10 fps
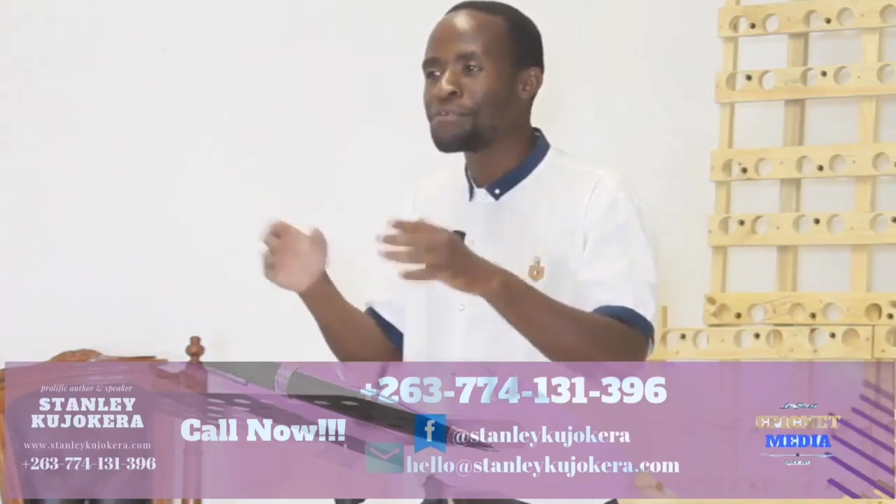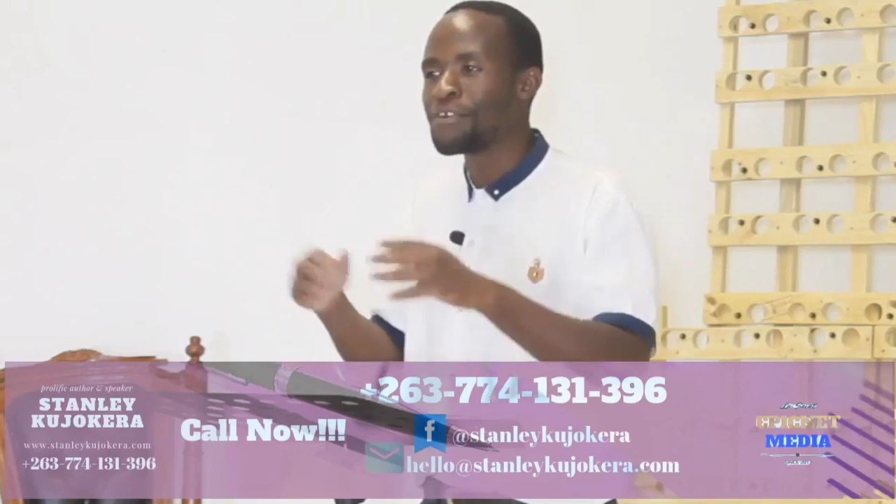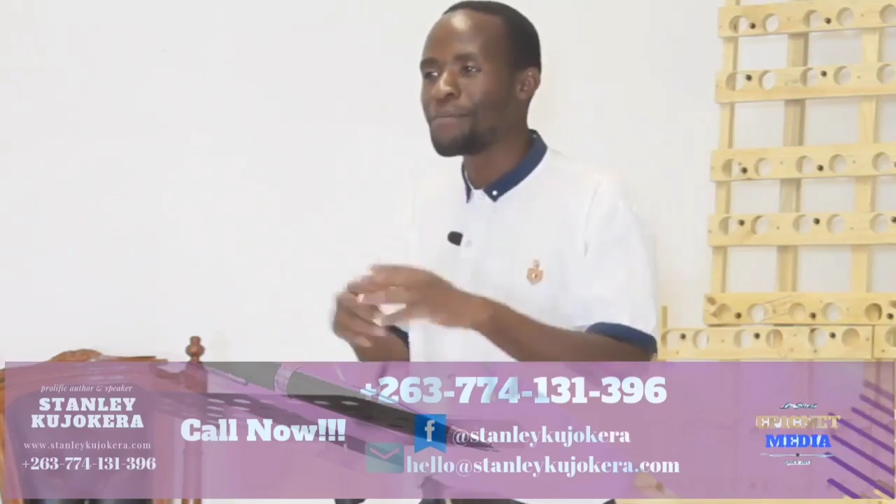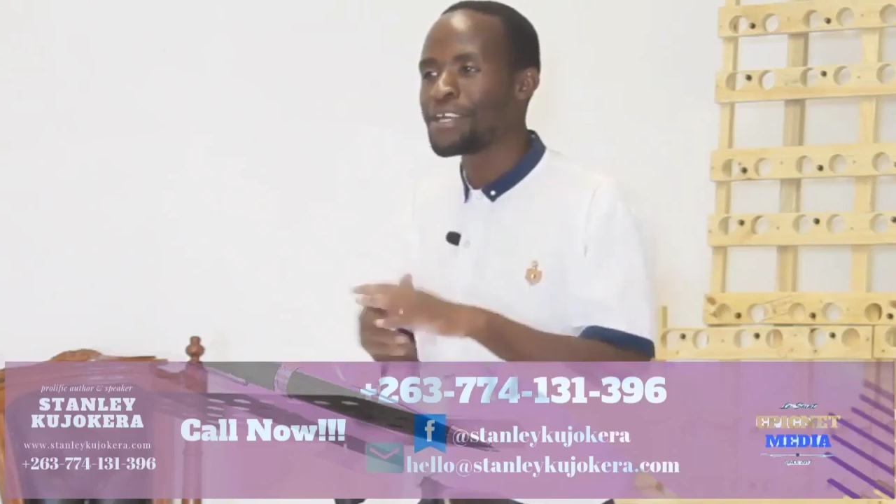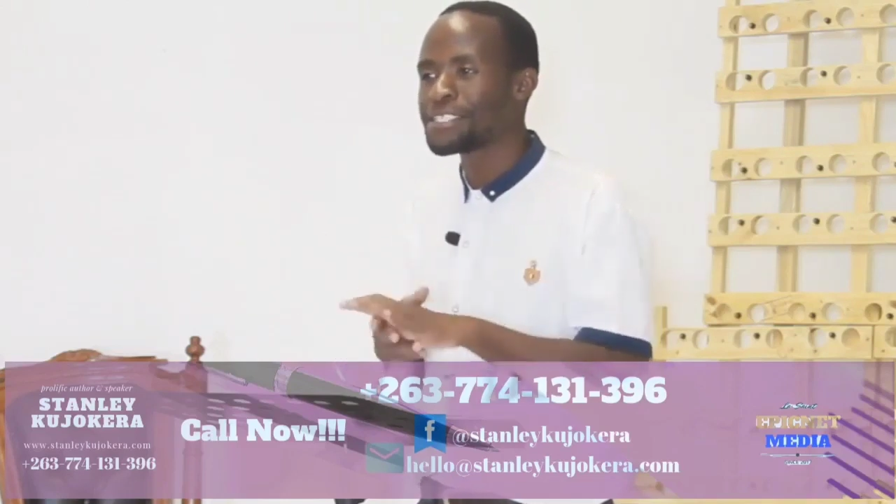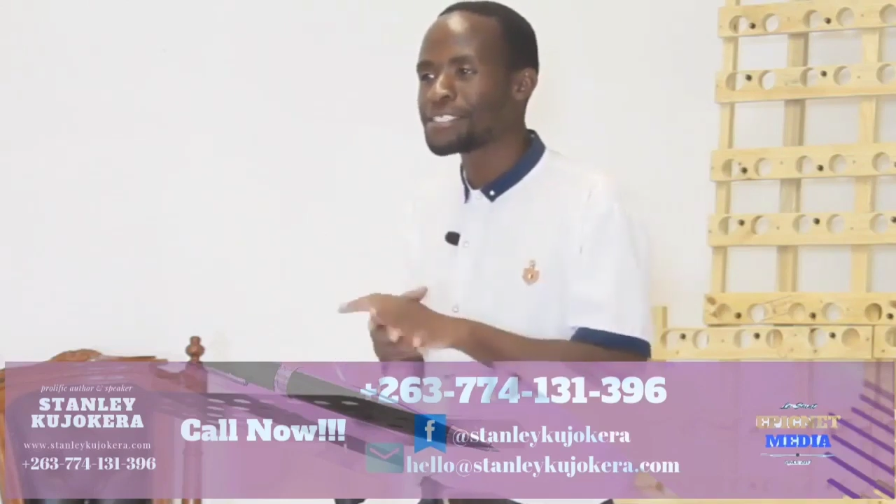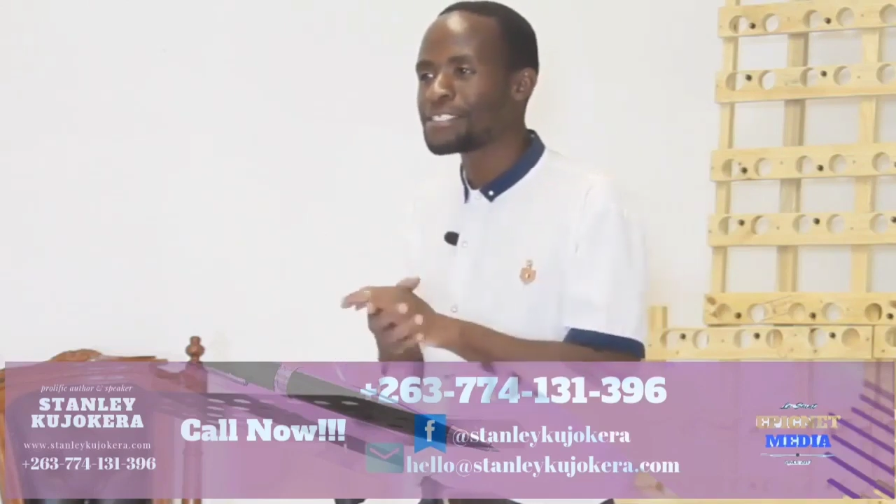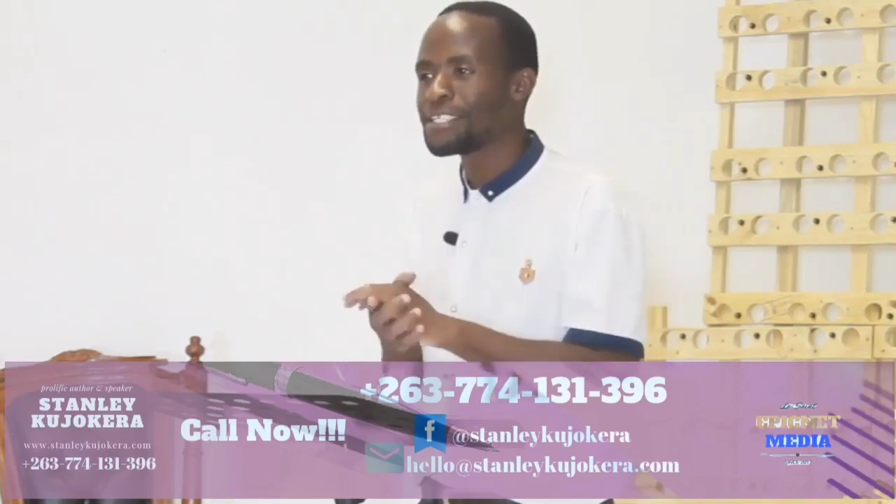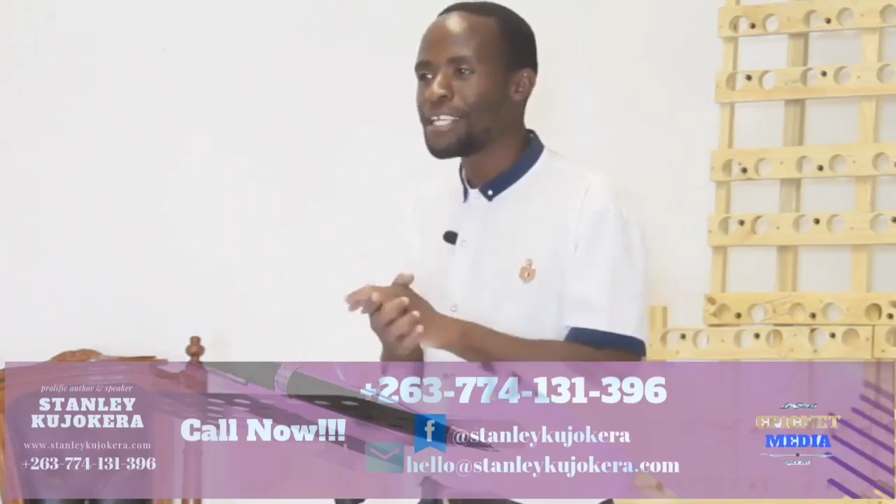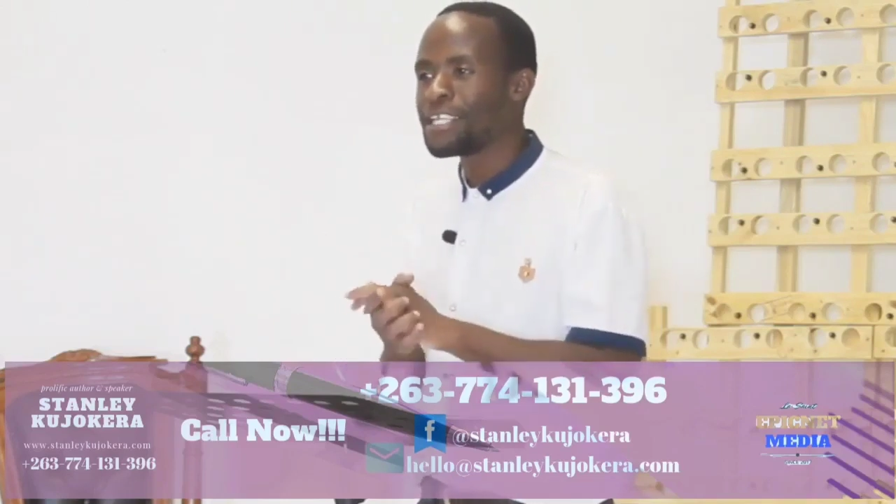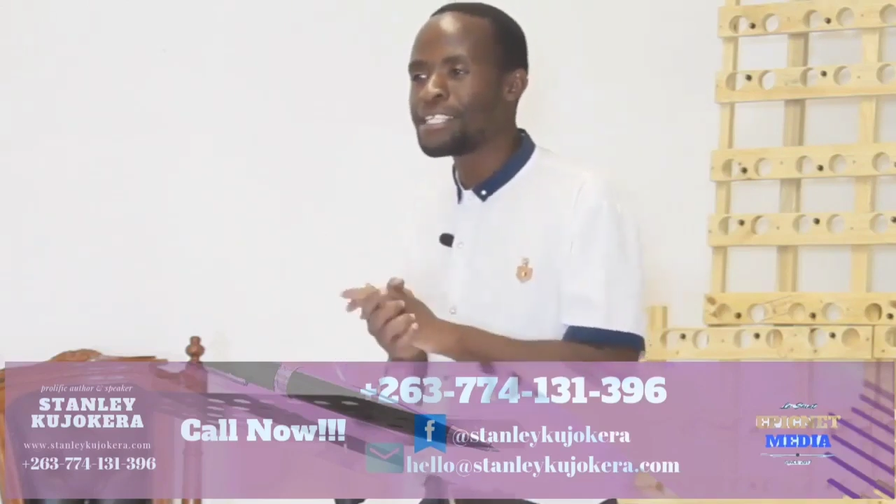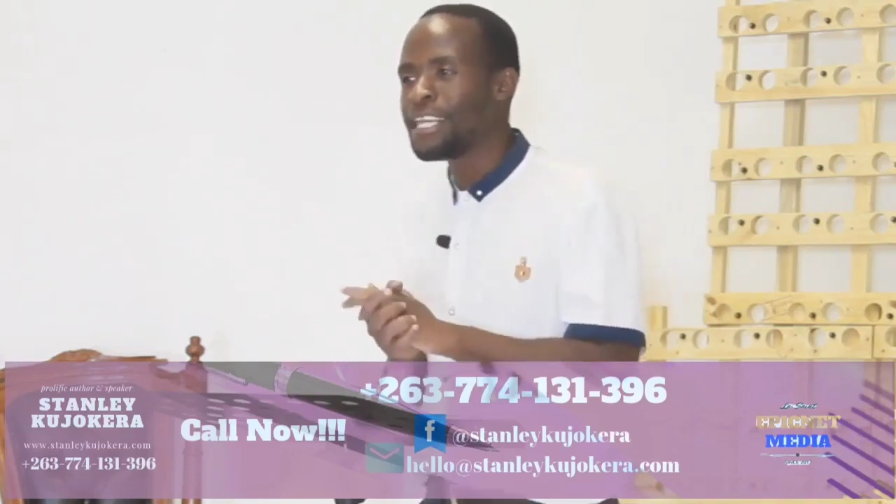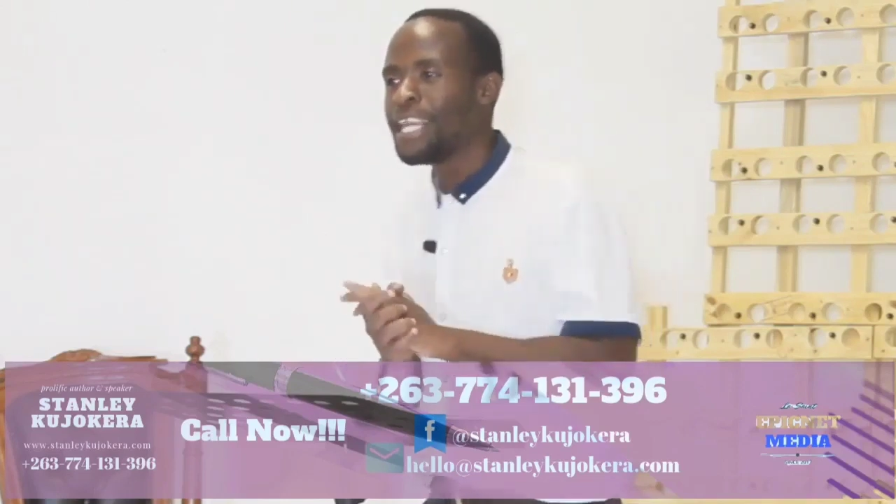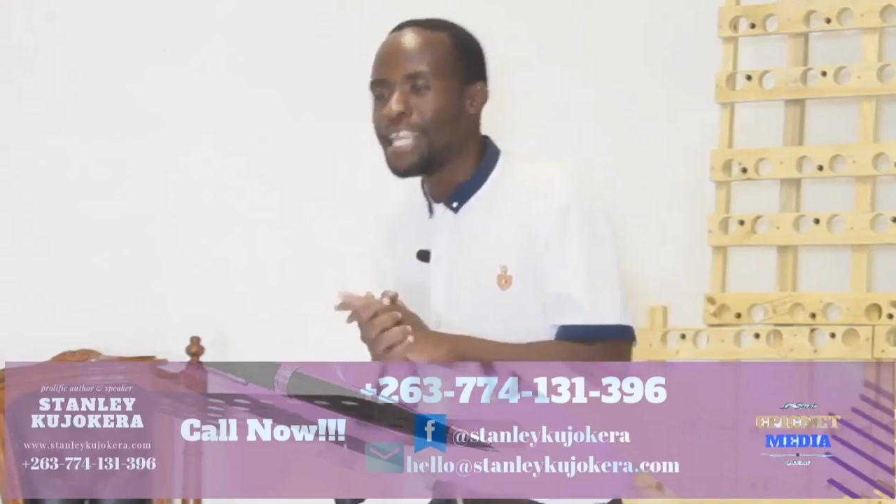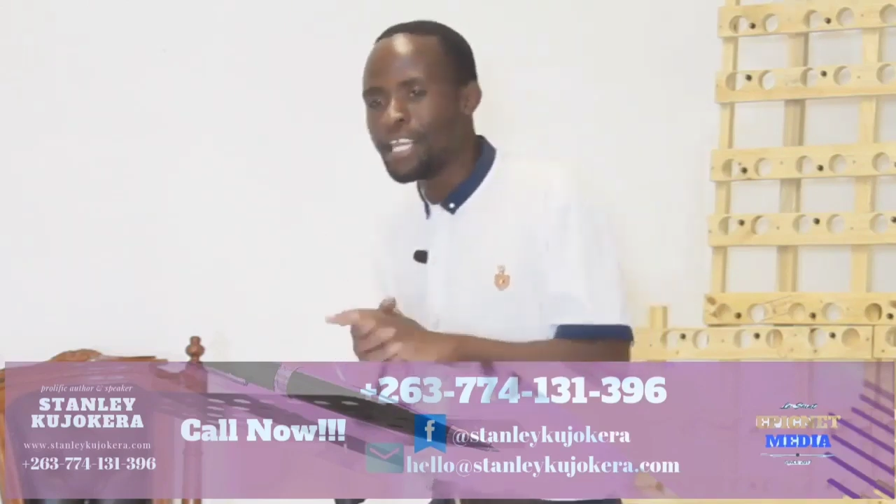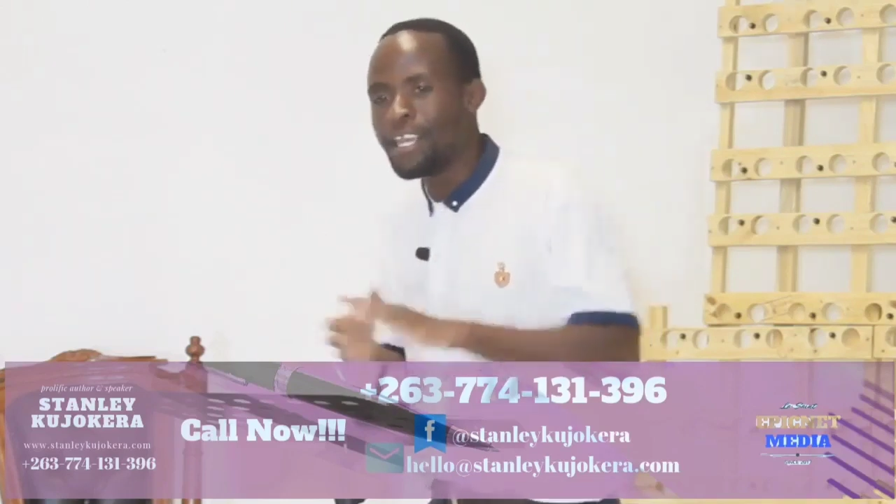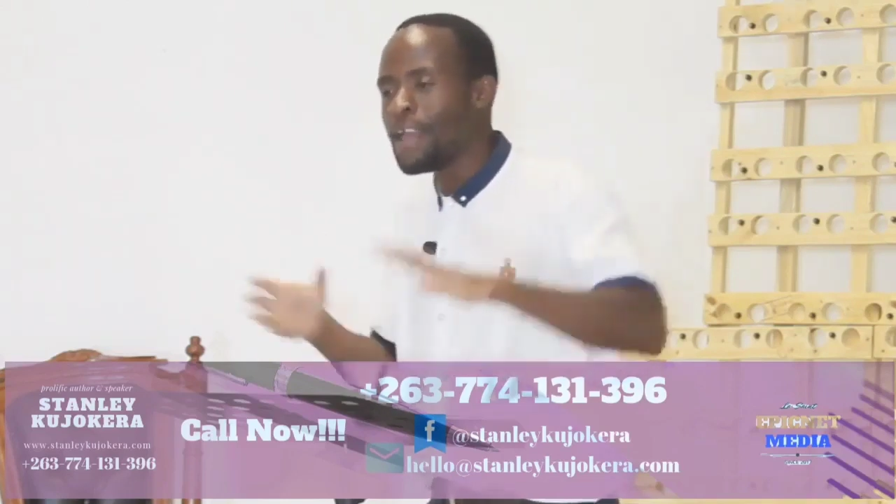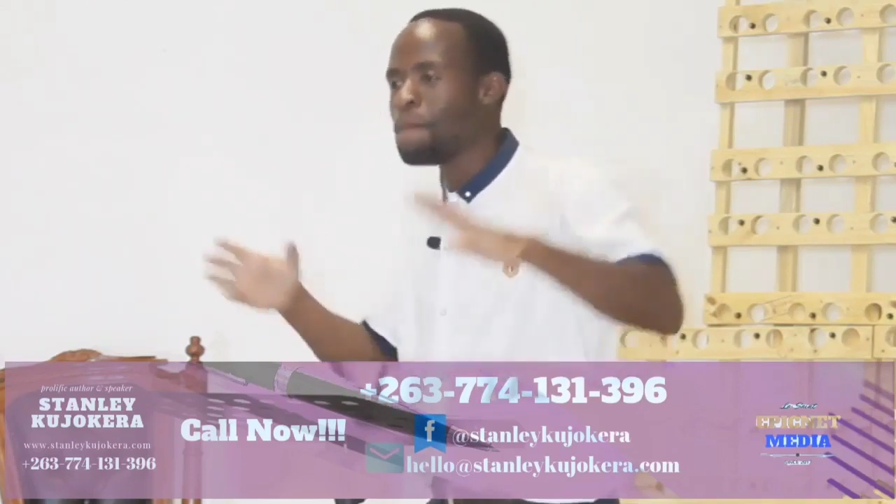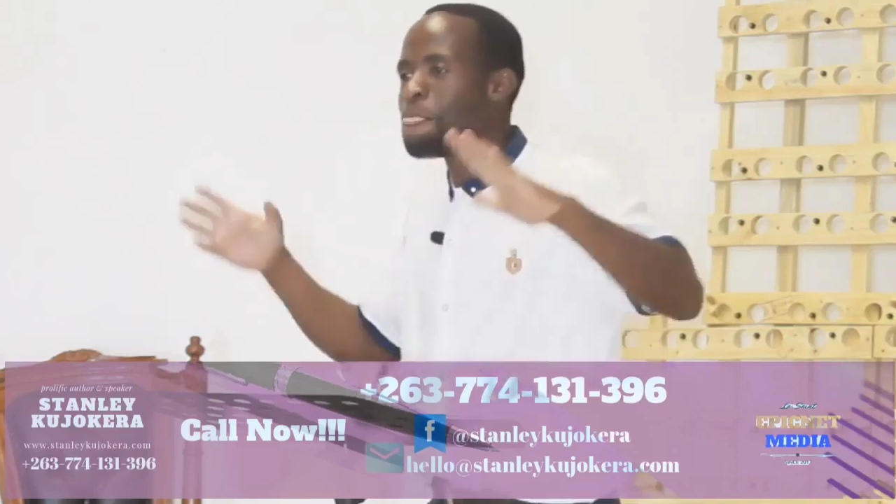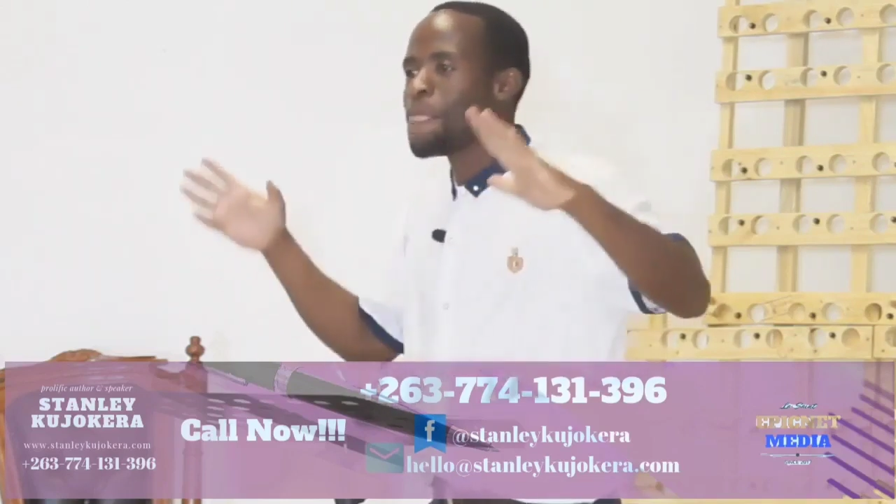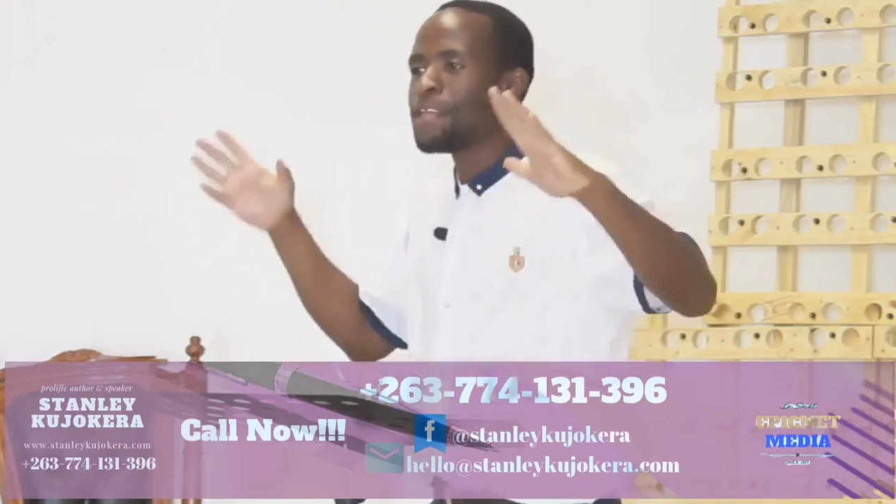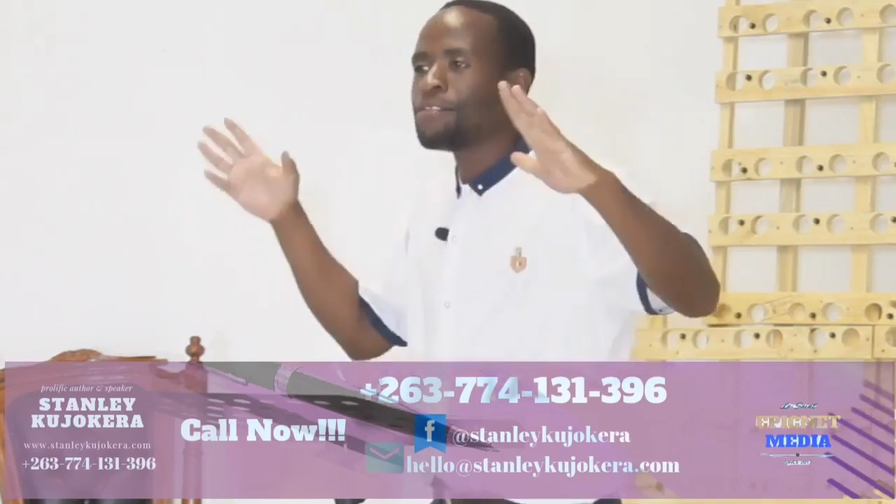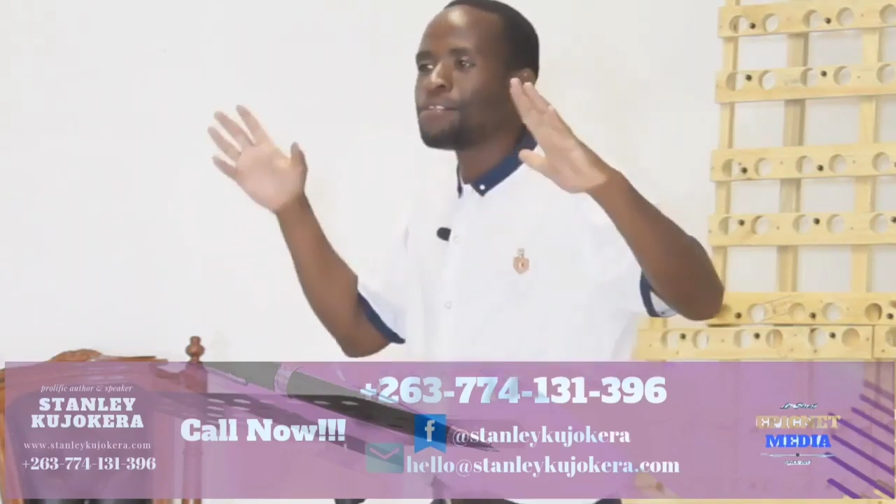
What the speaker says: perform it. You see,